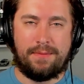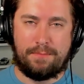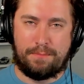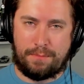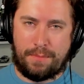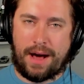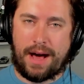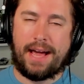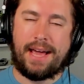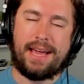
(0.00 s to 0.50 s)

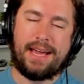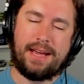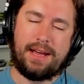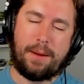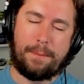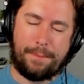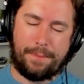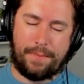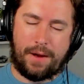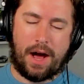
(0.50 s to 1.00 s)
my
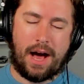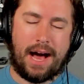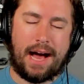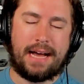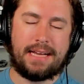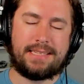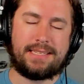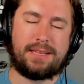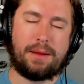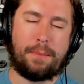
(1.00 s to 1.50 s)

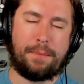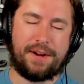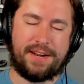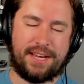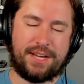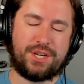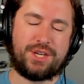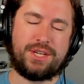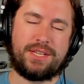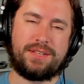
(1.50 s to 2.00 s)
Haas
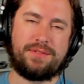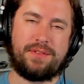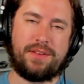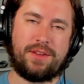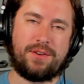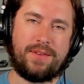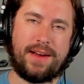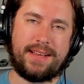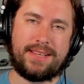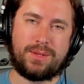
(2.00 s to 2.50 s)
predictions for
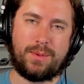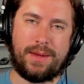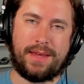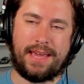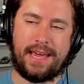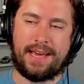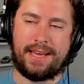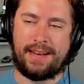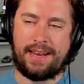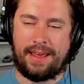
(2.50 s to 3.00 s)
the race
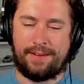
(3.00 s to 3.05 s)
weekend,